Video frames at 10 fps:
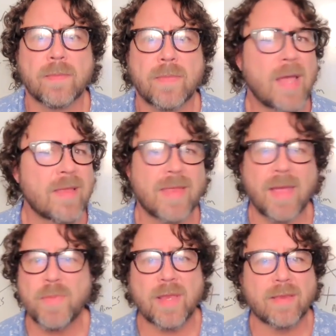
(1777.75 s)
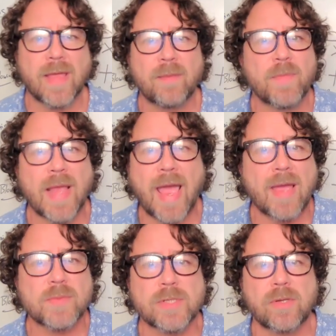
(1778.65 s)
That'd be
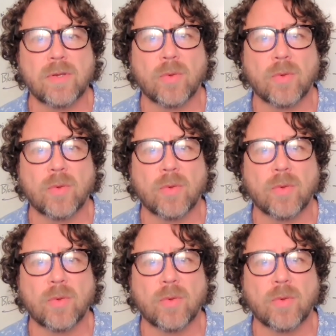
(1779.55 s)
absolutely